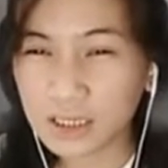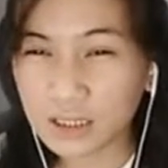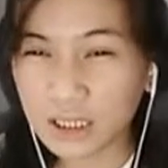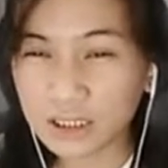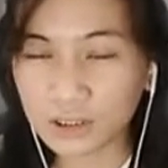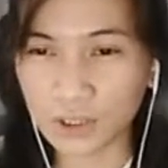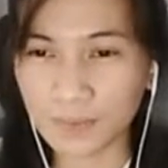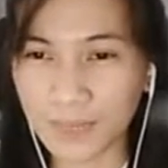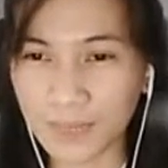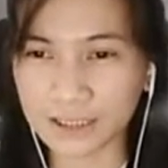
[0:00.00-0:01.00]

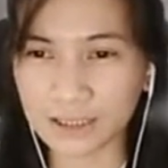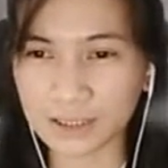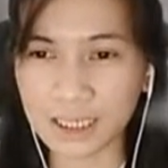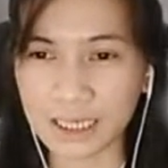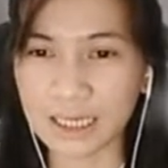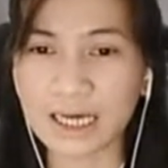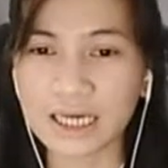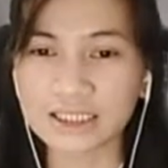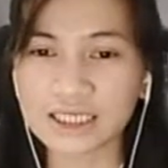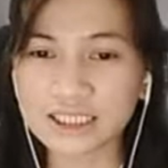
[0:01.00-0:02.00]
documentary.
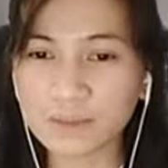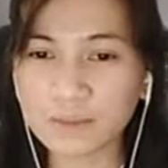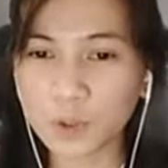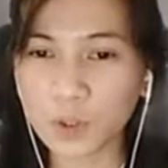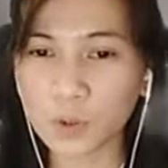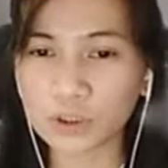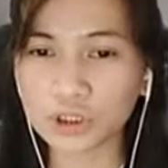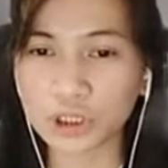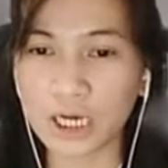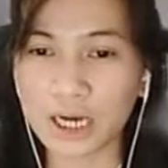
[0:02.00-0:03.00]
This approach
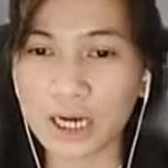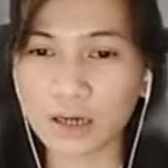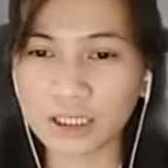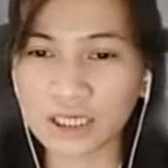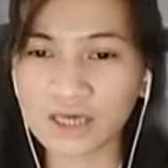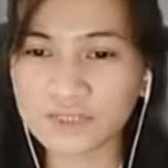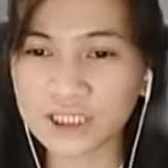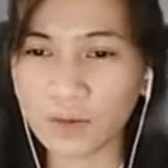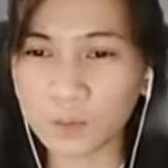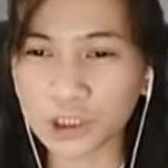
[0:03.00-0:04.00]
gives
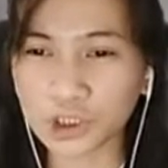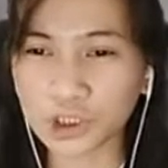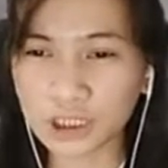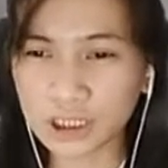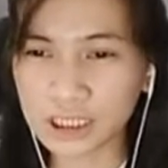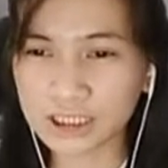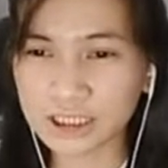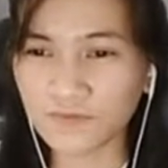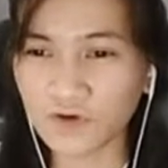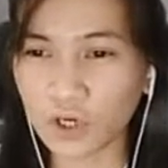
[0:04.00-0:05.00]
opportunities
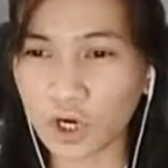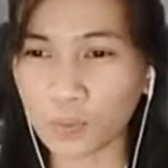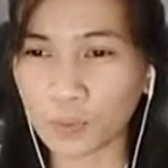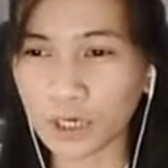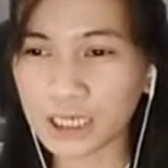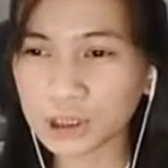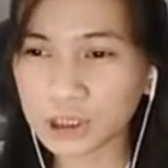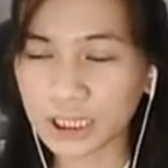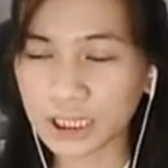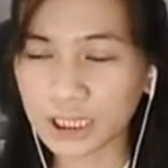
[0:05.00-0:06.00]
for cooperation
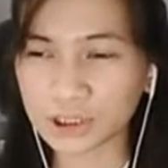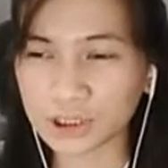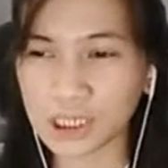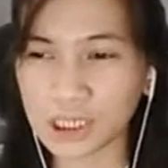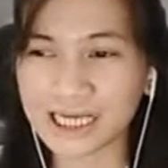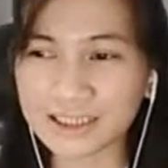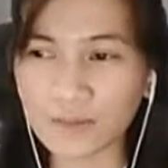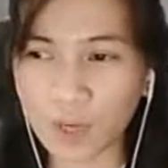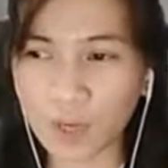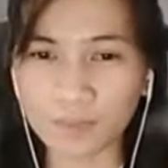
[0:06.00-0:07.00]
and share a sense of
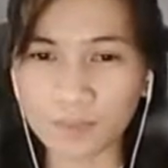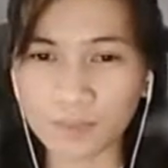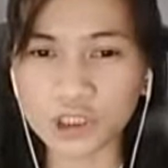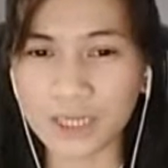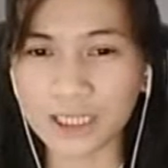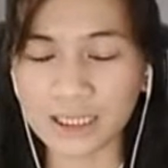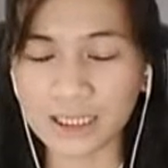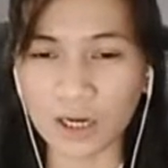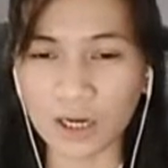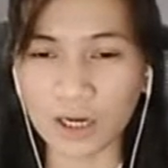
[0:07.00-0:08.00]
accomplishment in a
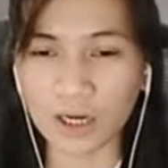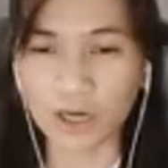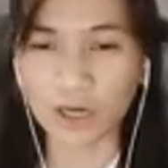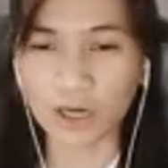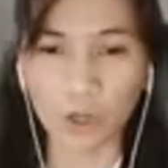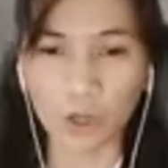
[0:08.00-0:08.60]
common goal.